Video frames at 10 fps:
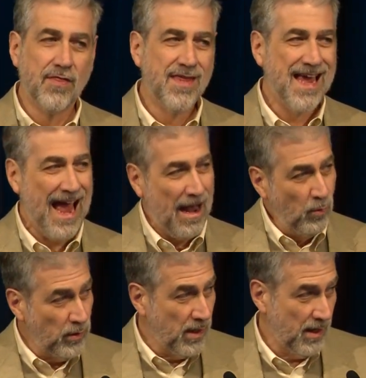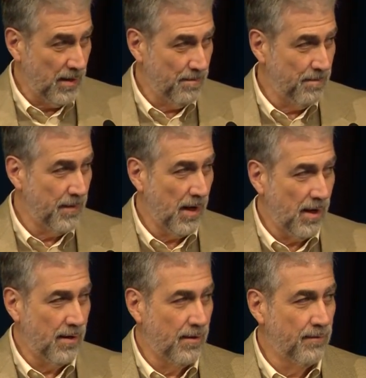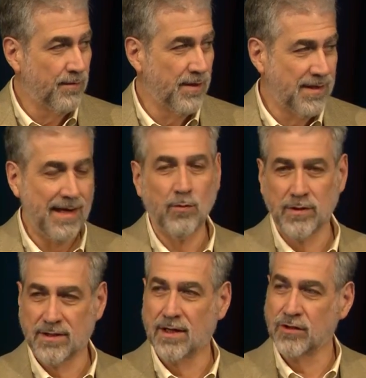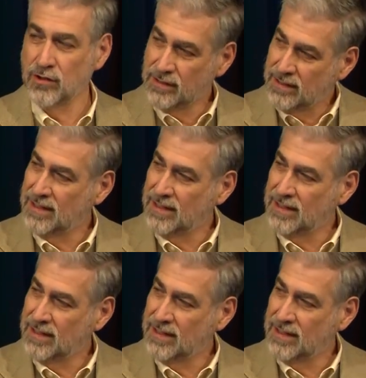The outcome of the table discussions,